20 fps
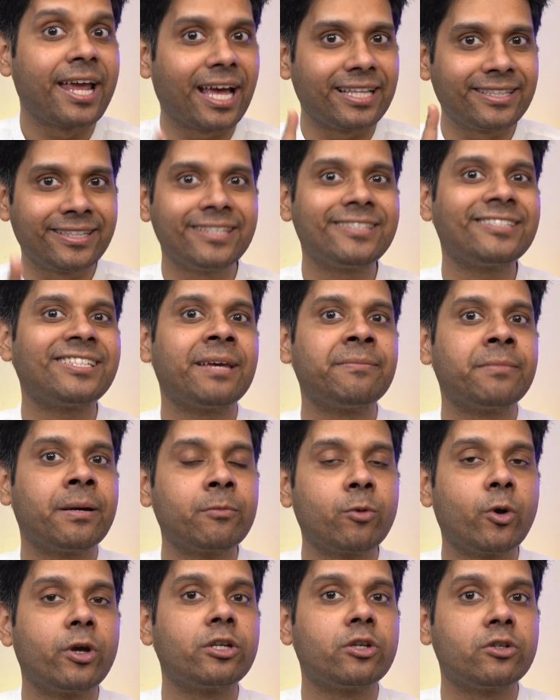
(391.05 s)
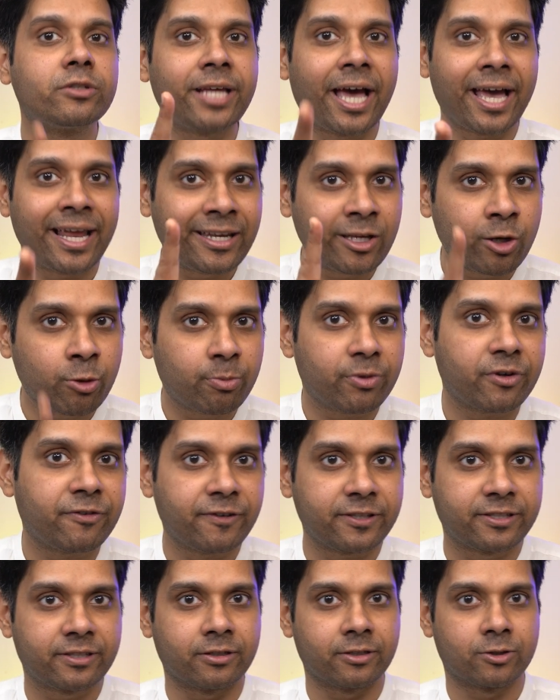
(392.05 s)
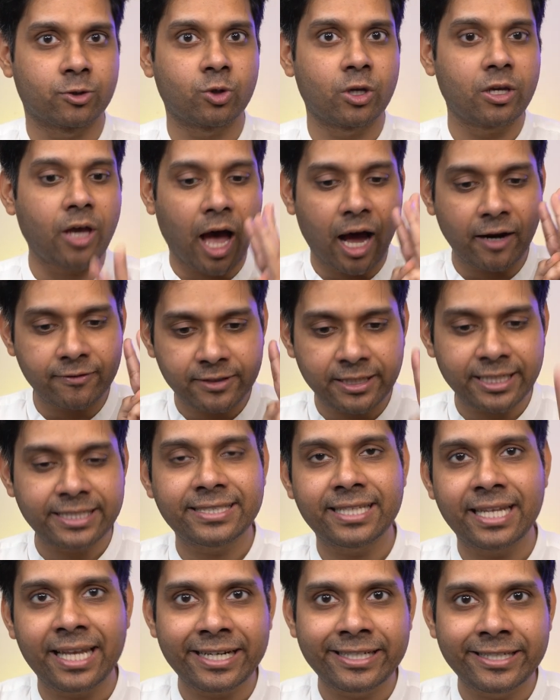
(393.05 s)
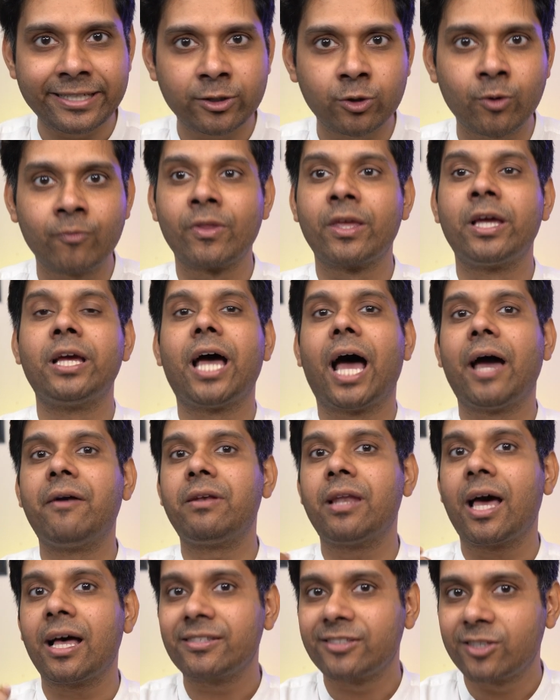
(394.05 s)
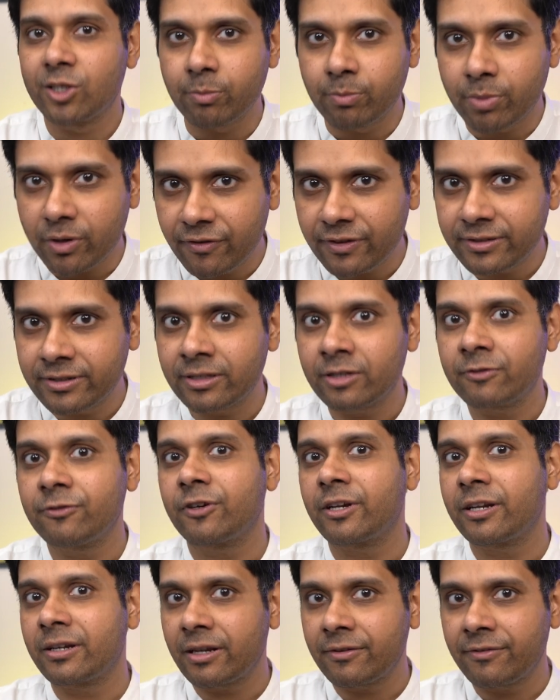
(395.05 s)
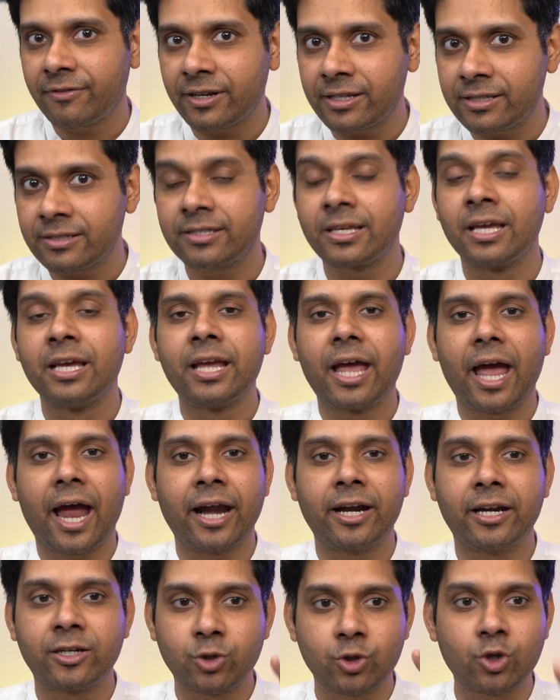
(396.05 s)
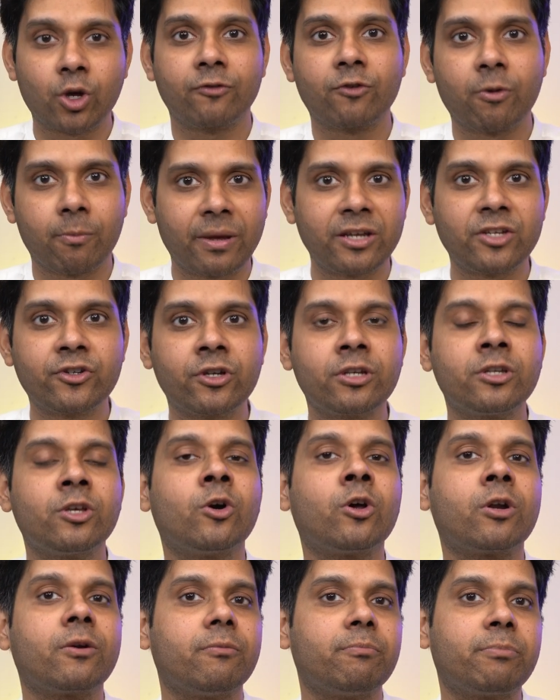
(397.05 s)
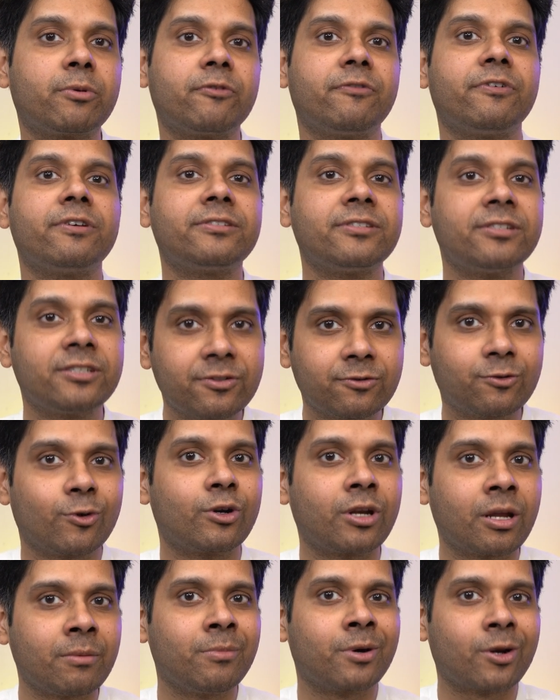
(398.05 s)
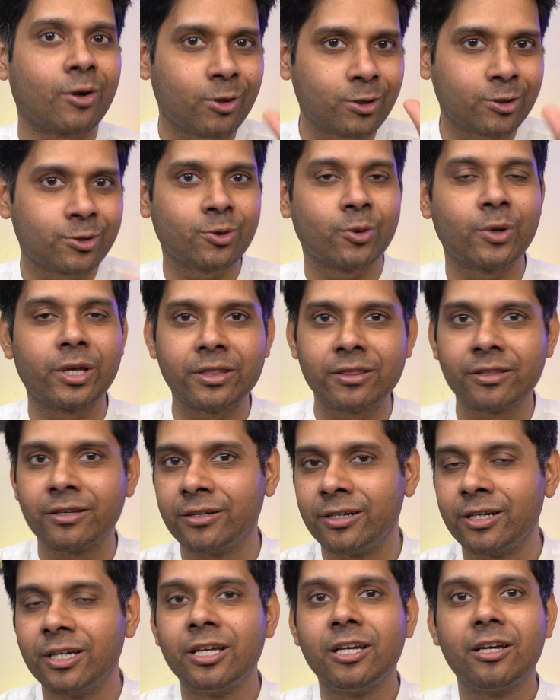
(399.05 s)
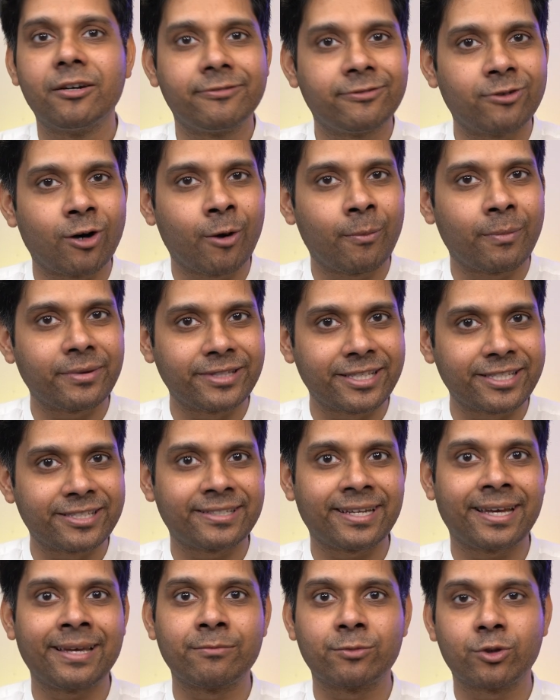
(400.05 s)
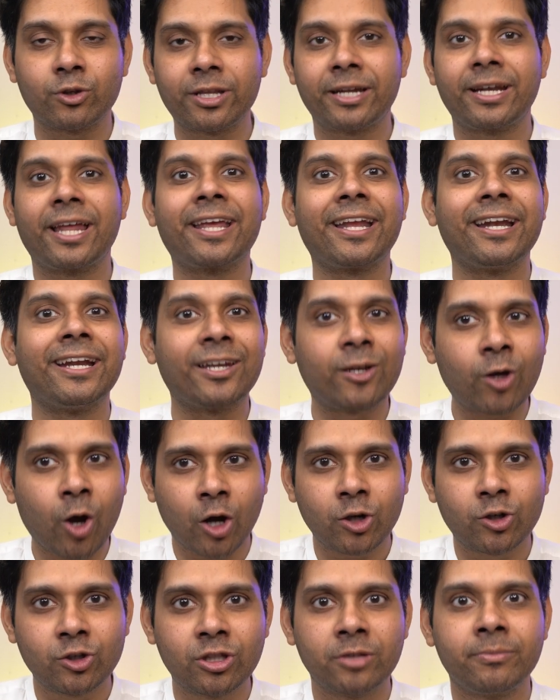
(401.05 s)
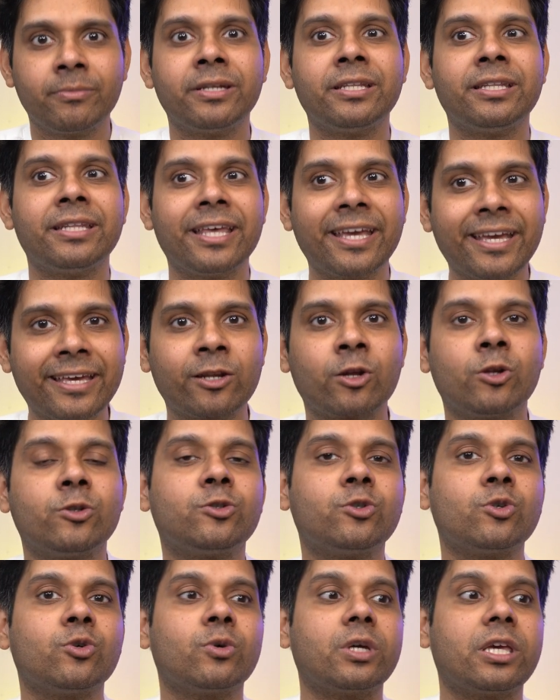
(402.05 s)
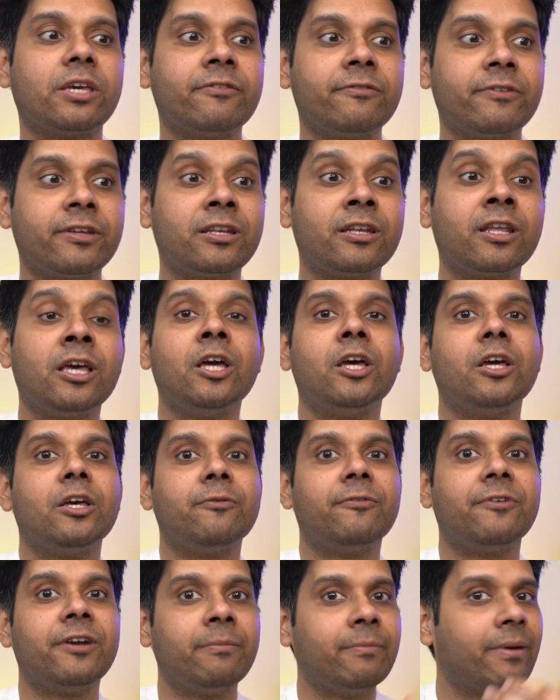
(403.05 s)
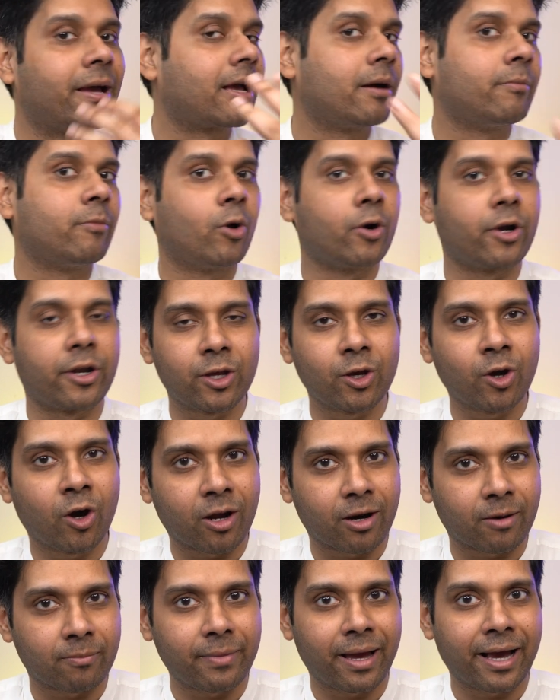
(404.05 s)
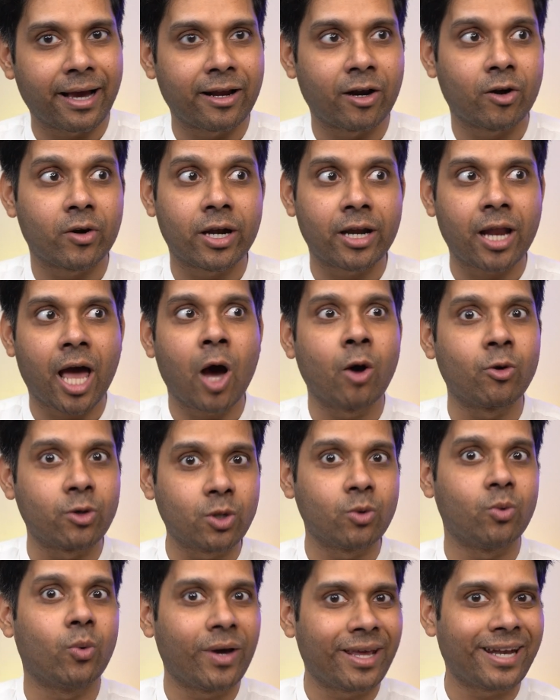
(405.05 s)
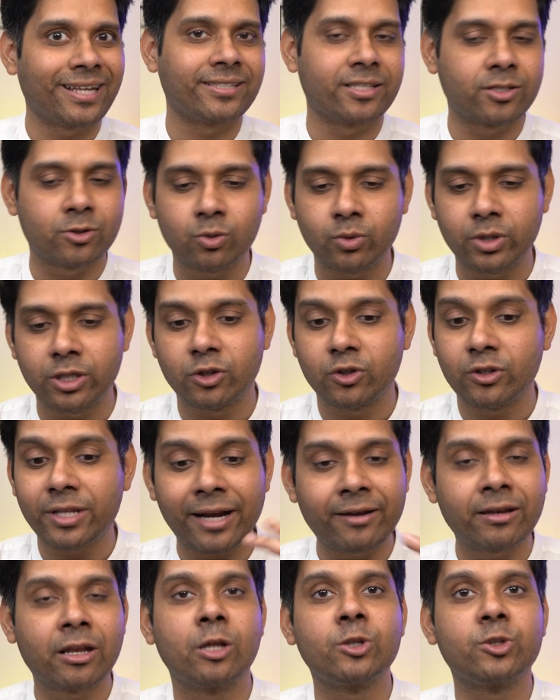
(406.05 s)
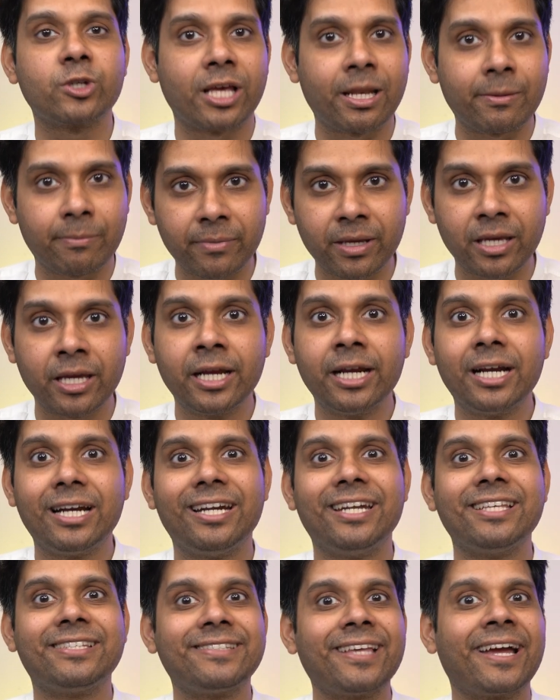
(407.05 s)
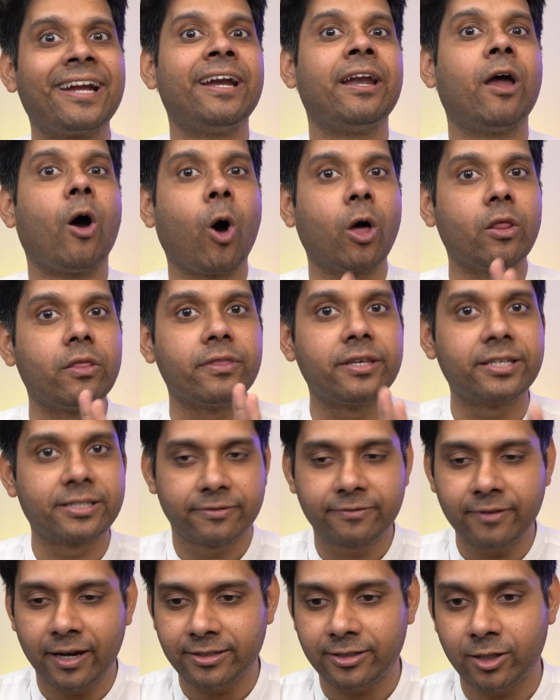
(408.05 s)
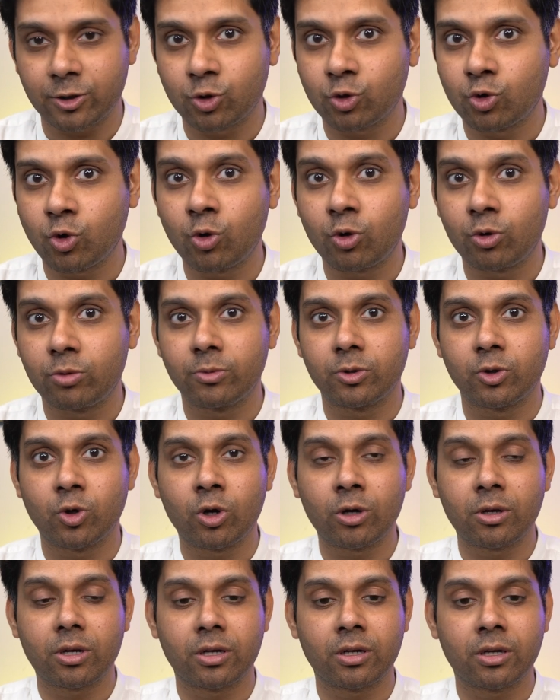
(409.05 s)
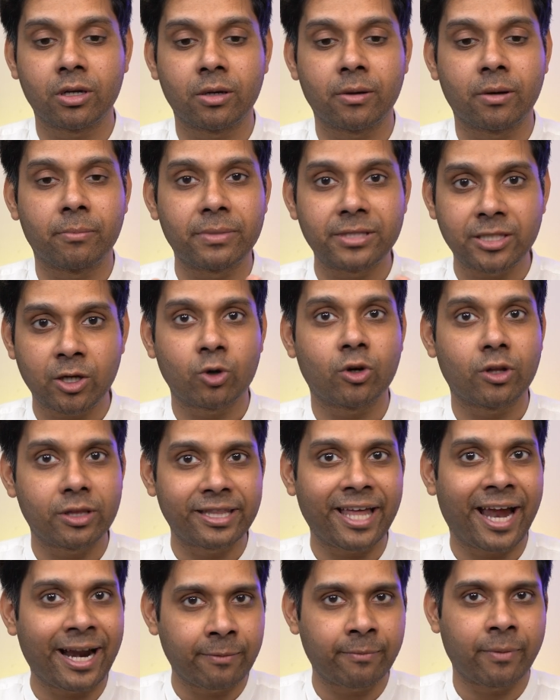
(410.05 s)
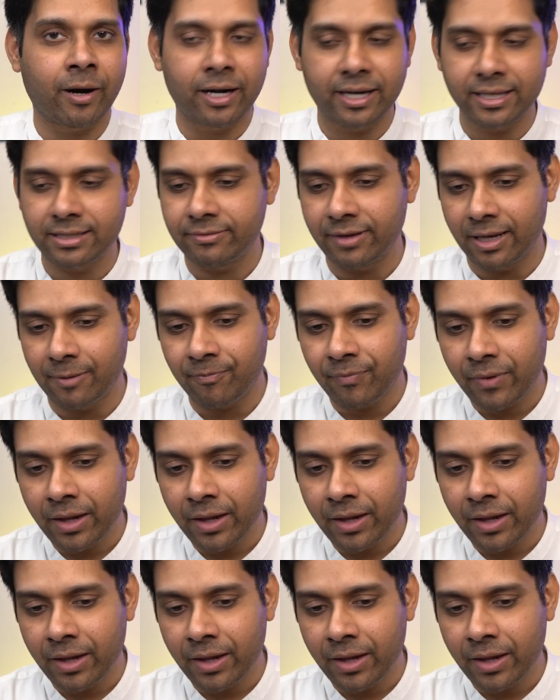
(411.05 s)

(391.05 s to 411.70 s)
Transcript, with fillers: And this time I'm going to dial your professor. So after I select you, I will ask your professor for a reference. And so you have to mention your professor's phone number also in the form this time so that I can talk to them and they can also give in feedback about your background and how you were as a student. So that will also help me decide on this faster. So don't, don't uh, miss out on that part as well.